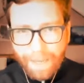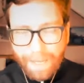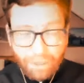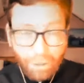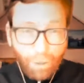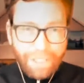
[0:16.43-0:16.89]

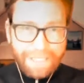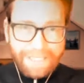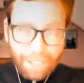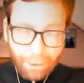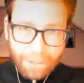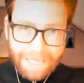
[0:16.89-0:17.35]
It's called a
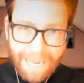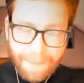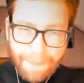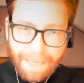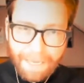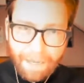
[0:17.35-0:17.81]
zero
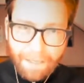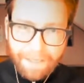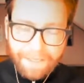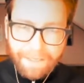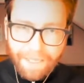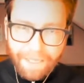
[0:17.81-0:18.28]
day
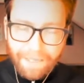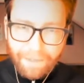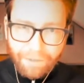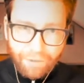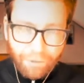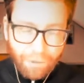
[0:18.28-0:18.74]
because
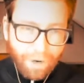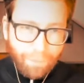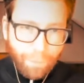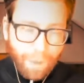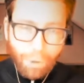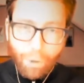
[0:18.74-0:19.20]
the
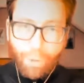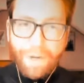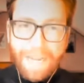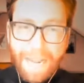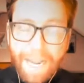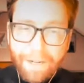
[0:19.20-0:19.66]
software
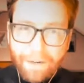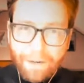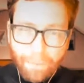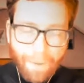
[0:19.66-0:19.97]
creator,